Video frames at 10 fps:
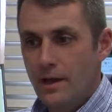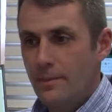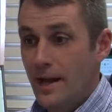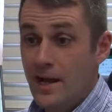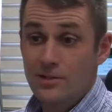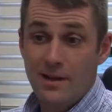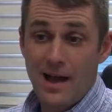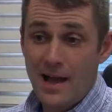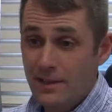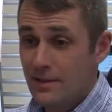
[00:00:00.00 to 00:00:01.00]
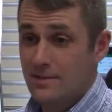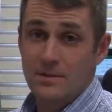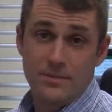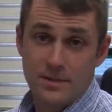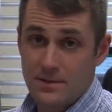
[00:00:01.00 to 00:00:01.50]
I did
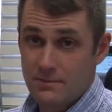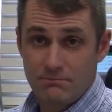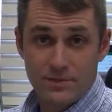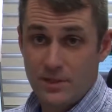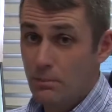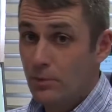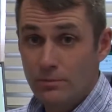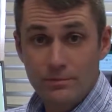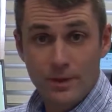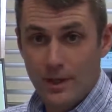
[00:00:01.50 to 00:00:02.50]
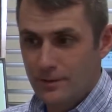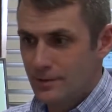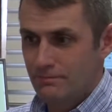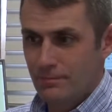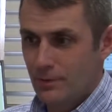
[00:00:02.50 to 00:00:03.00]
something simple,
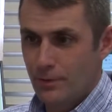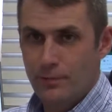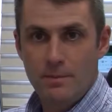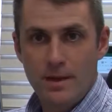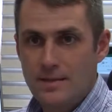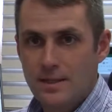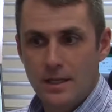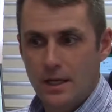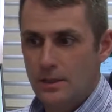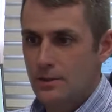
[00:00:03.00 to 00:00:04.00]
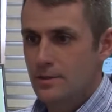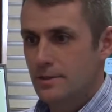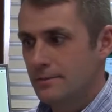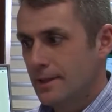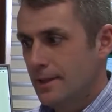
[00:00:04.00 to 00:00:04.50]
just 3 basic
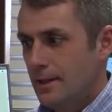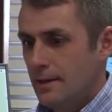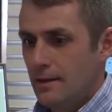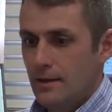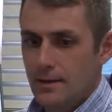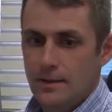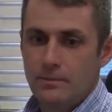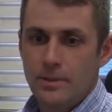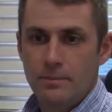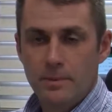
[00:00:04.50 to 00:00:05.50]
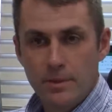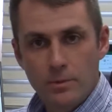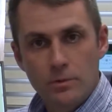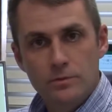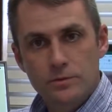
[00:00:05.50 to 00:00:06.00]
colors, and but then
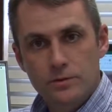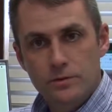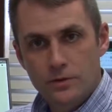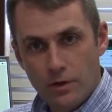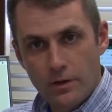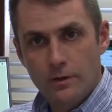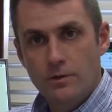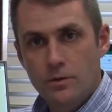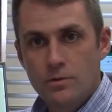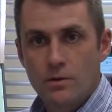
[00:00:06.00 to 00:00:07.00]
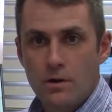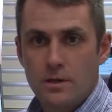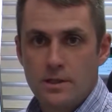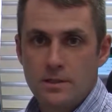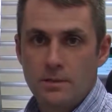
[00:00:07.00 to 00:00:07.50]
people started using their
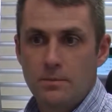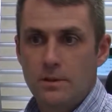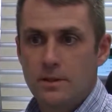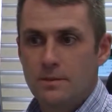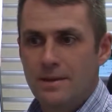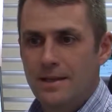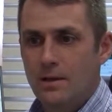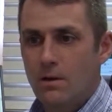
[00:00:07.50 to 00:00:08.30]
artistic abilities and making